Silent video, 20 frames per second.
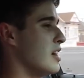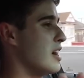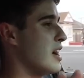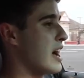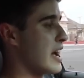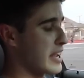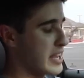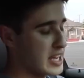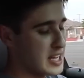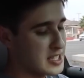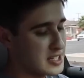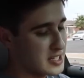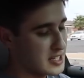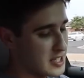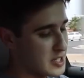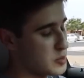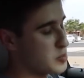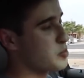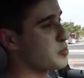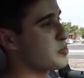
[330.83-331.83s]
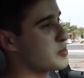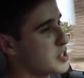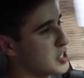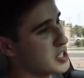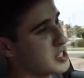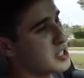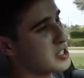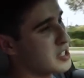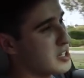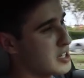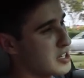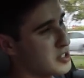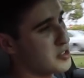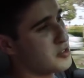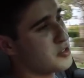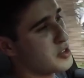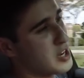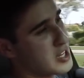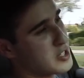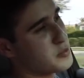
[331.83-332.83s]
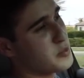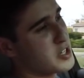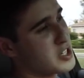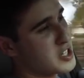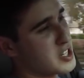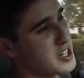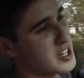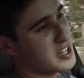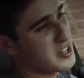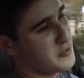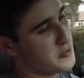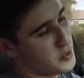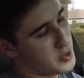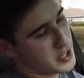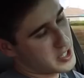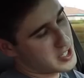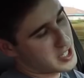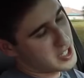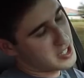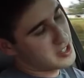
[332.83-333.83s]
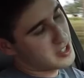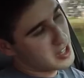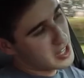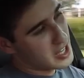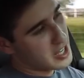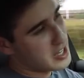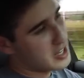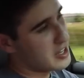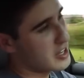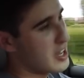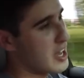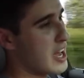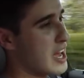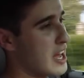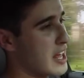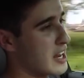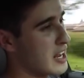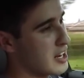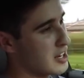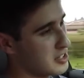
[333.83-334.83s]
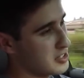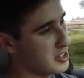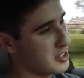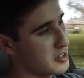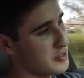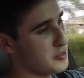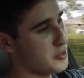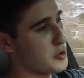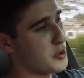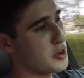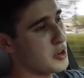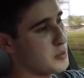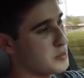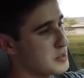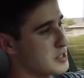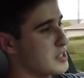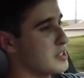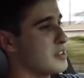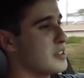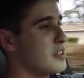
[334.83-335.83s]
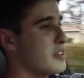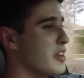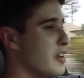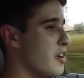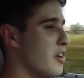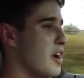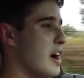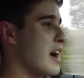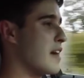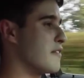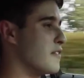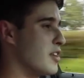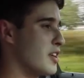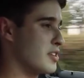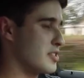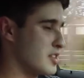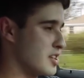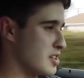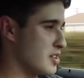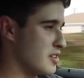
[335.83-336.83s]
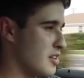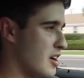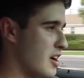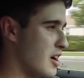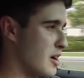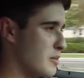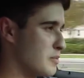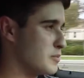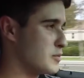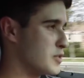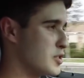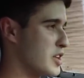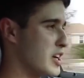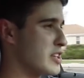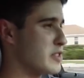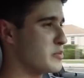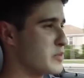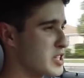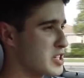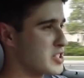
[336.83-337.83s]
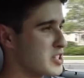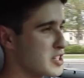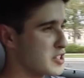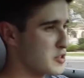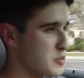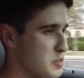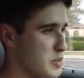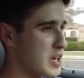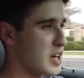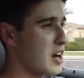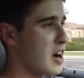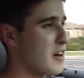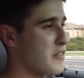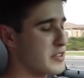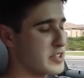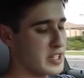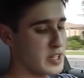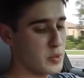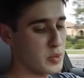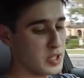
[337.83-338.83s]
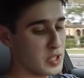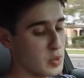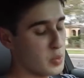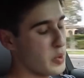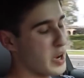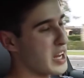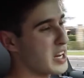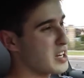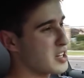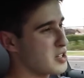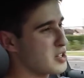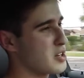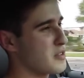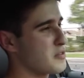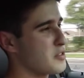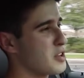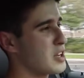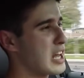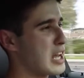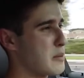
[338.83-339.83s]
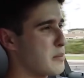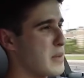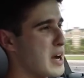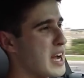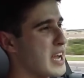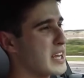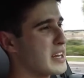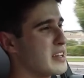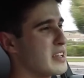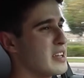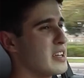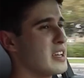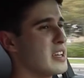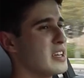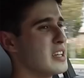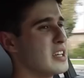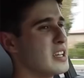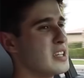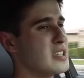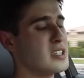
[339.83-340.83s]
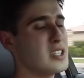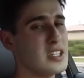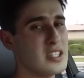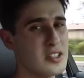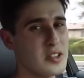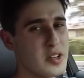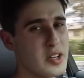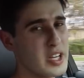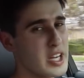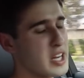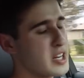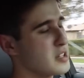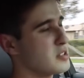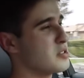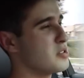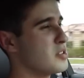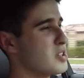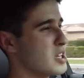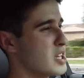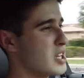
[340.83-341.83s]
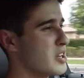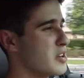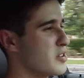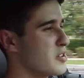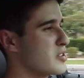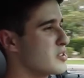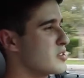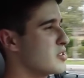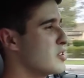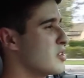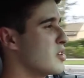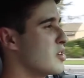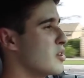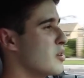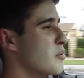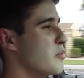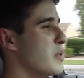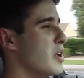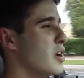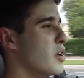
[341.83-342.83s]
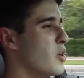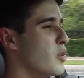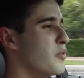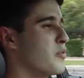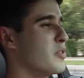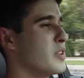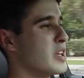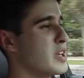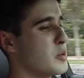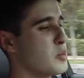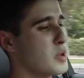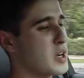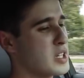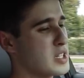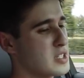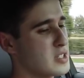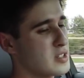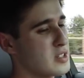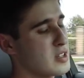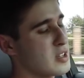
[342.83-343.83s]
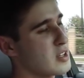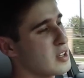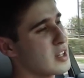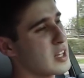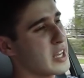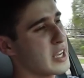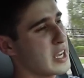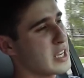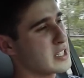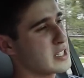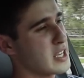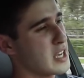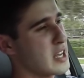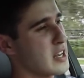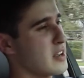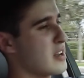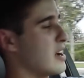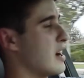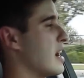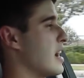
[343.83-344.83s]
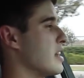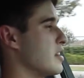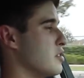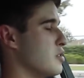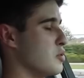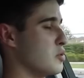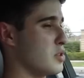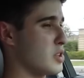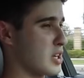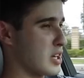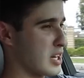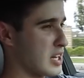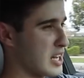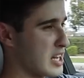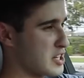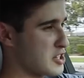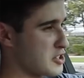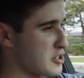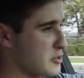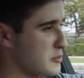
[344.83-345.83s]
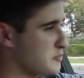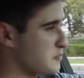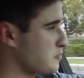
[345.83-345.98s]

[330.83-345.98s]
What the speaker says: I guess it's just a transmission E46 thing, and I looked on the forums, they all have notchy transmissions, but obviously with a weighted shifter like mine, it is easier to get into the gears. But hopefully once, like I said, I do the clutch,